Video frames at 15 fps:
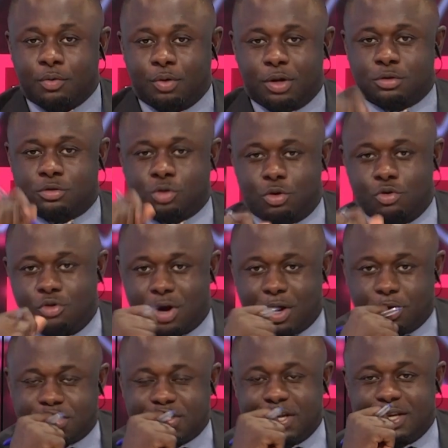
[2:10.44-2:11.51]
So what
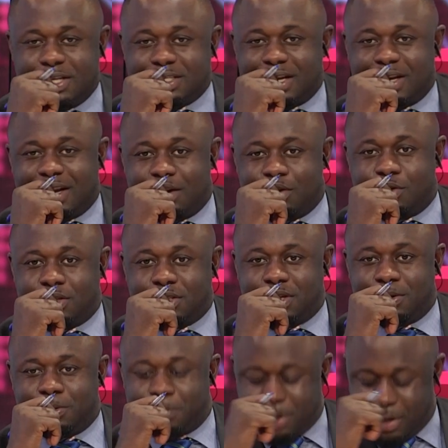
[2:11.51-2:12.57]
I was saying is that was
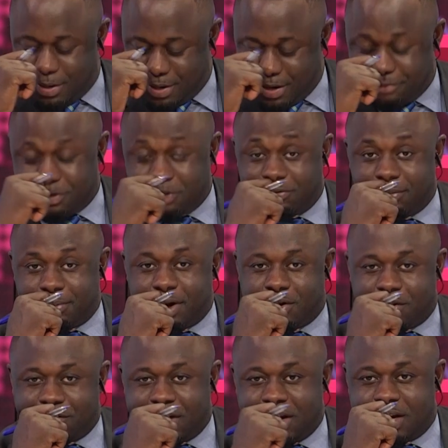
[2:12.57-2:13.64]
the governor of the
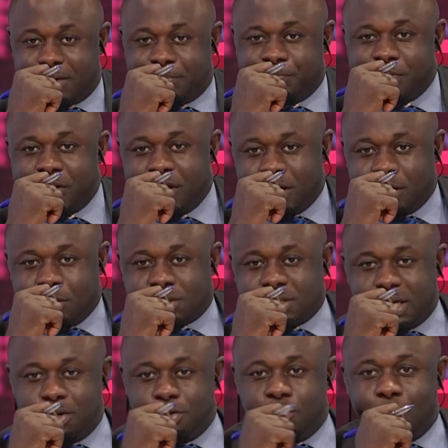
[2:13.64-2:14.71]
Bank of Ghana,
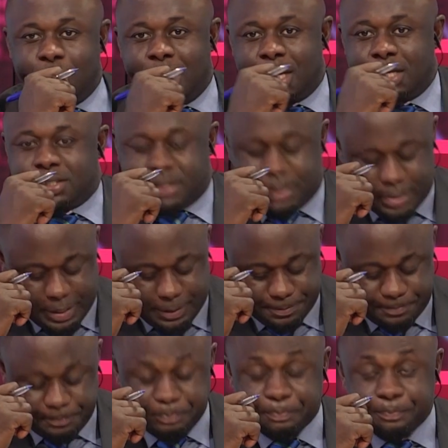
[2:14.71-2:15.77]
Dr. Yudu
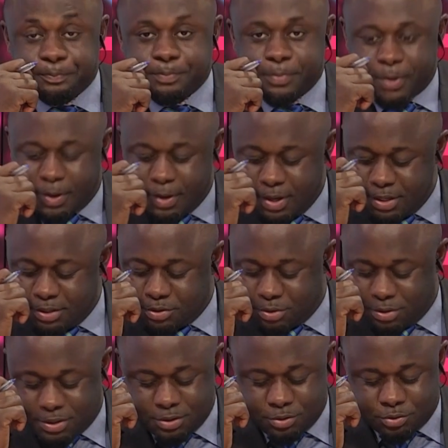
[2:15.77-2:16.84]
Addison. He's
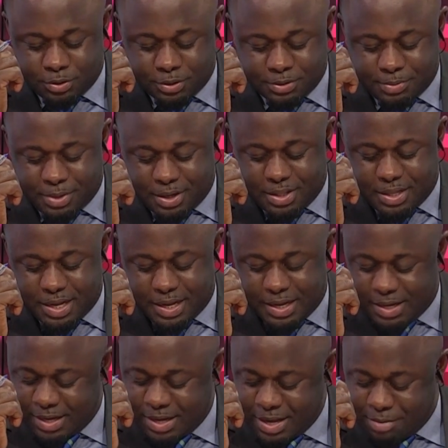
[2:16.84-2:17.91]
talking to us about
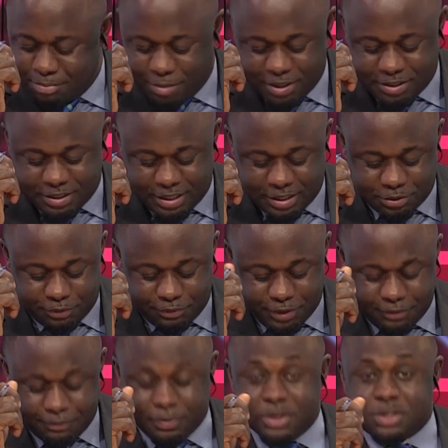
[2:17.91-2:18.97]
the maintenance of the
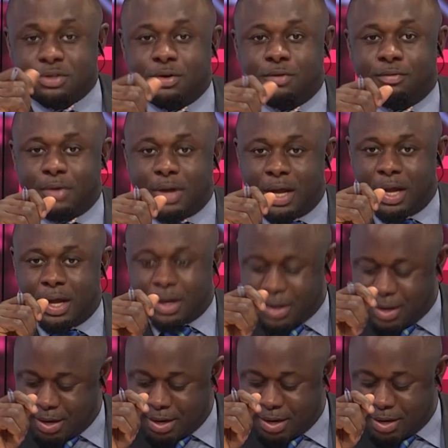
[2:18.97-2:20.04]
inflation of
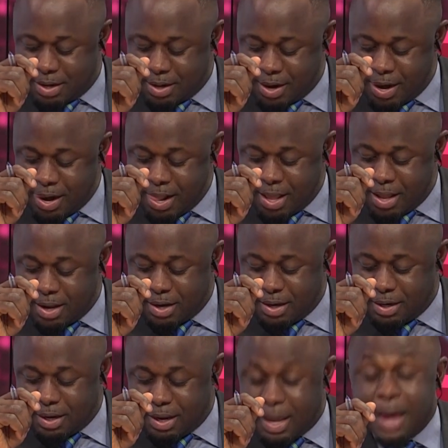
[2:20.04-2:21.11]
the
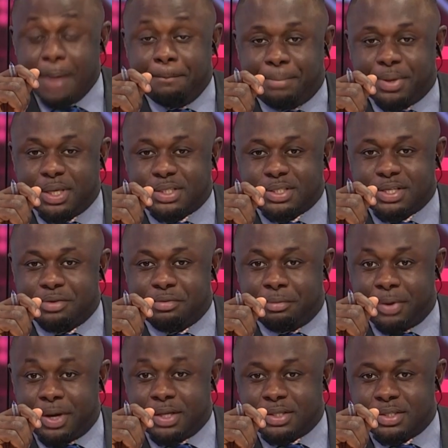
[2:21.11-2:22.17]
MPC
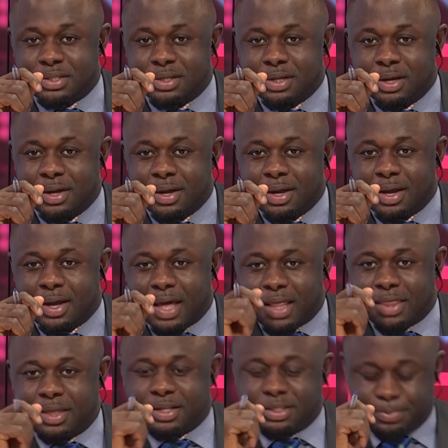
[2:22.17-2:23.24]
rate at
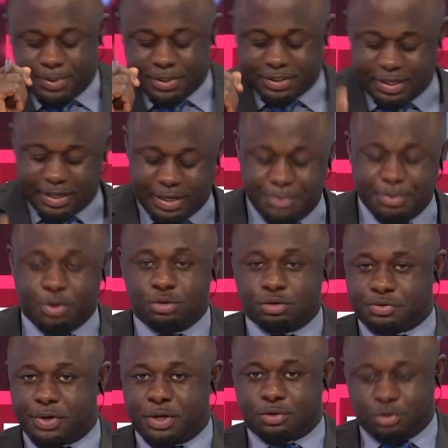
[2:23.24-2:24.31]
30%. Let me go
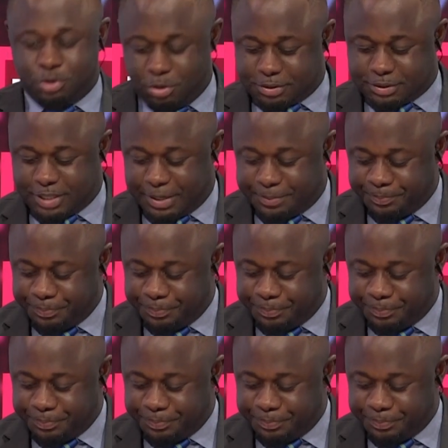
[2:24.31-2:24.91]
straight to Dr.